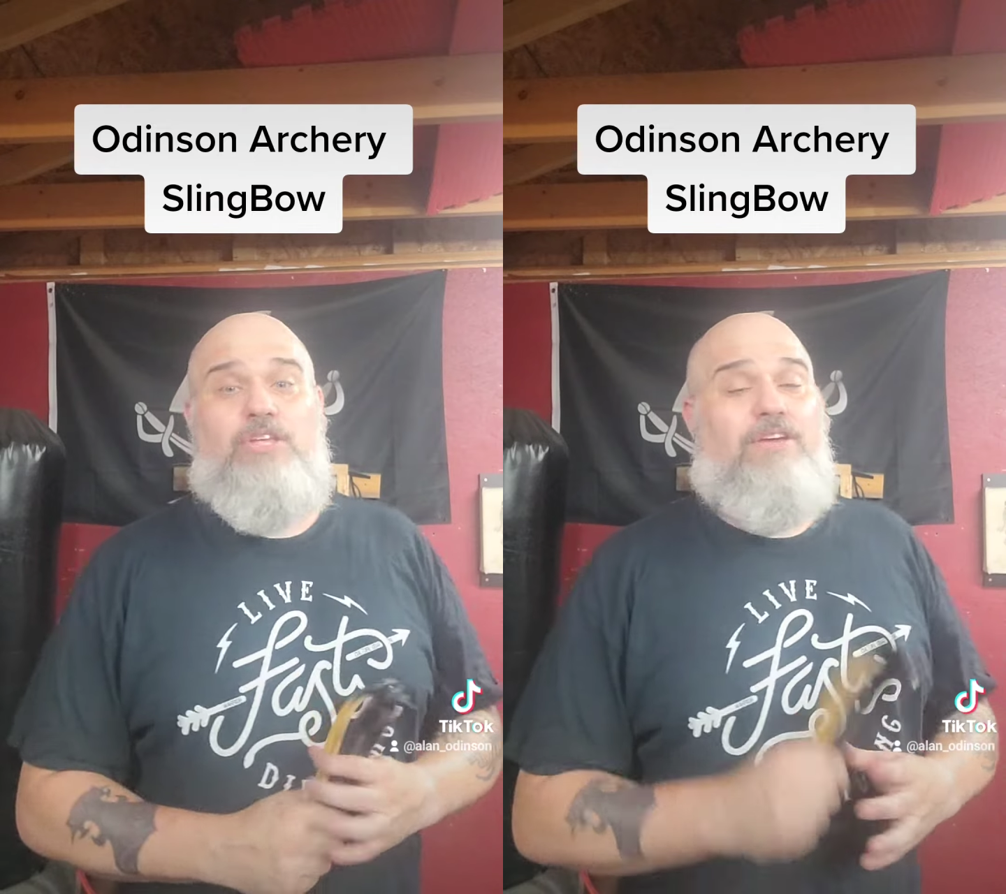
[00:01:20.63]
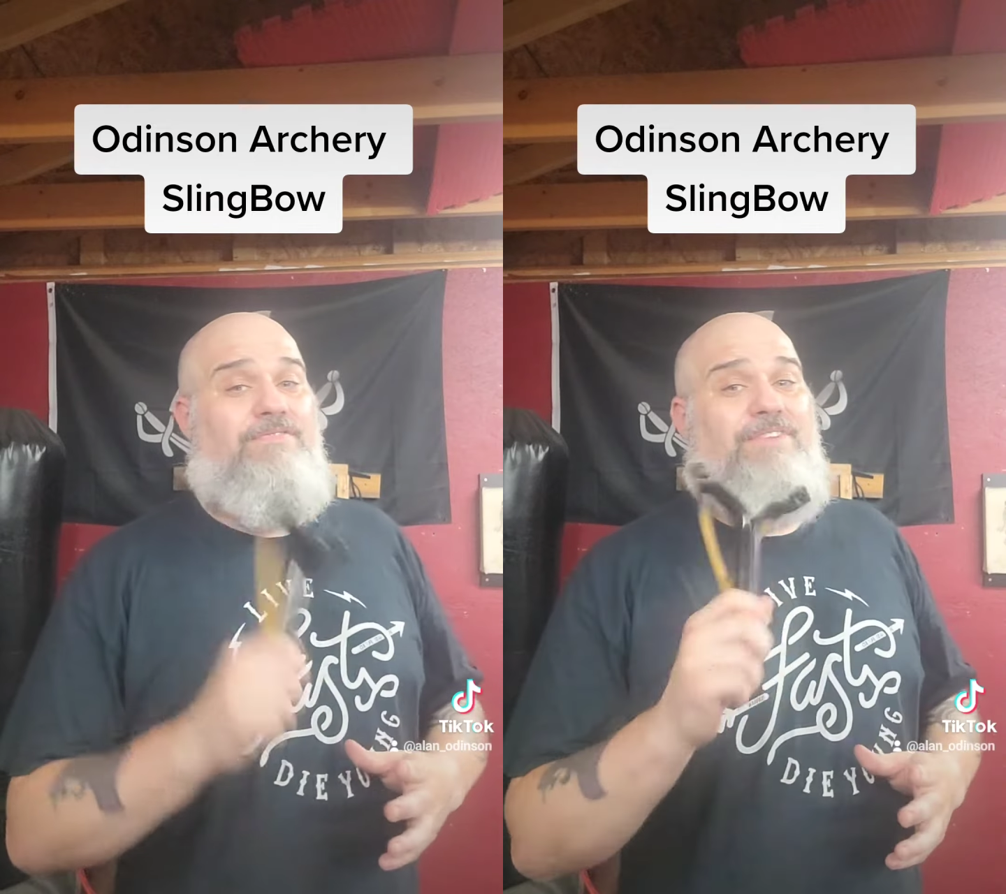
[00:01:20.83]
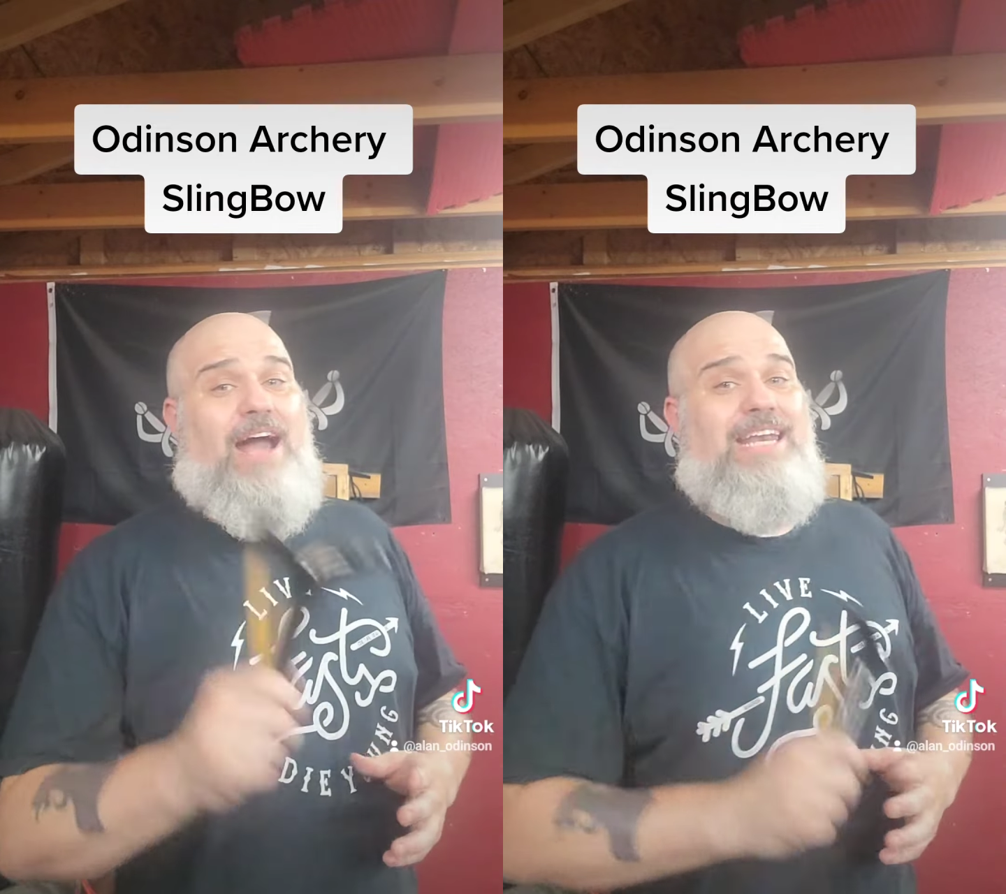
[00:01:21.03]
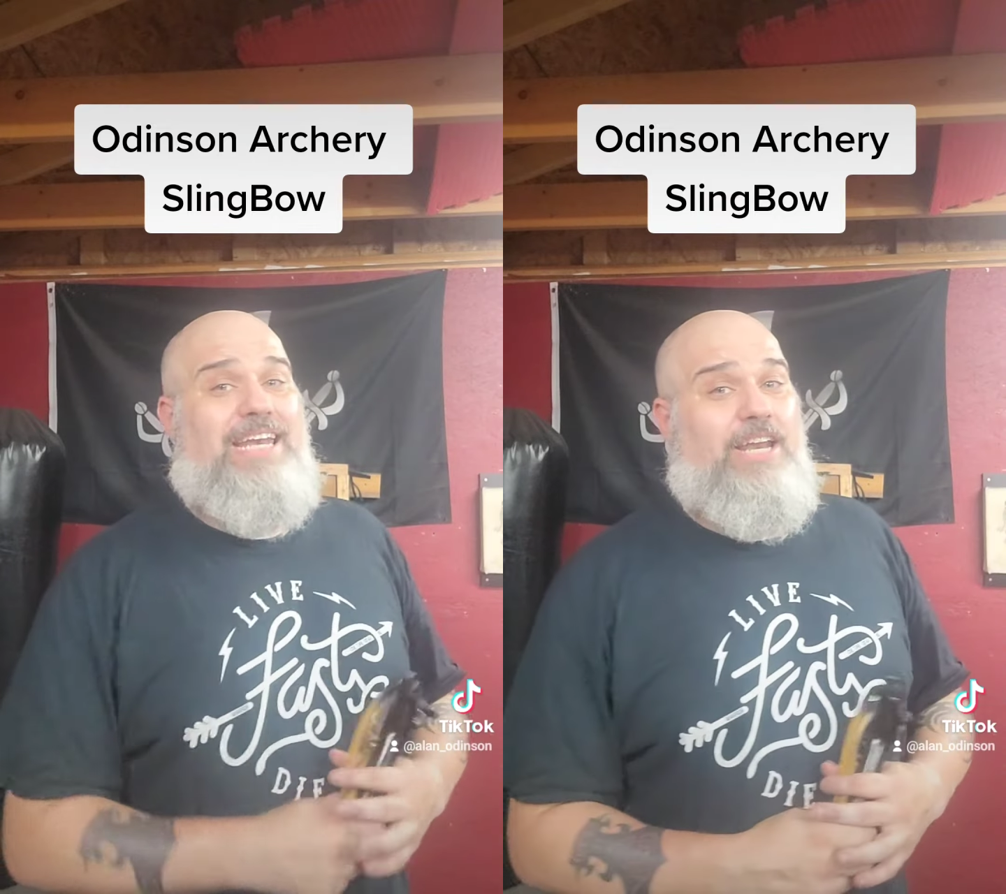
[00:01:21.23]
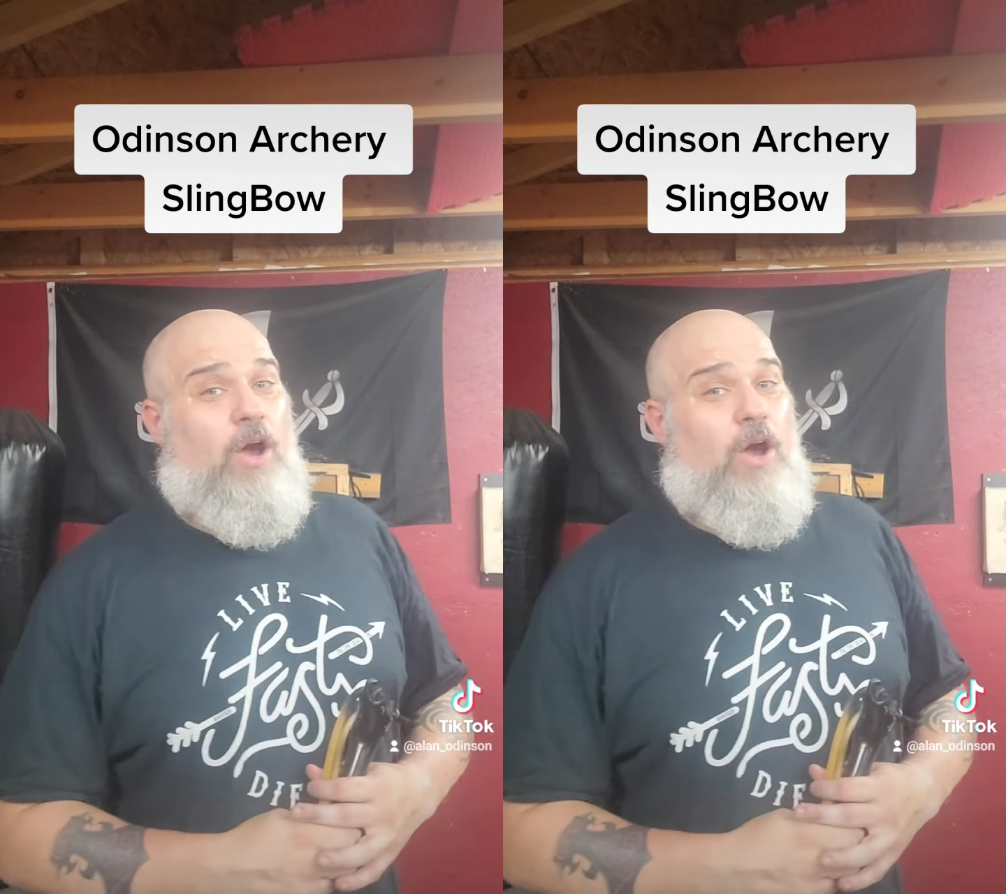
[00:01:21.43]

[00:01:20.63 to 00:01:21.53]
You can find it at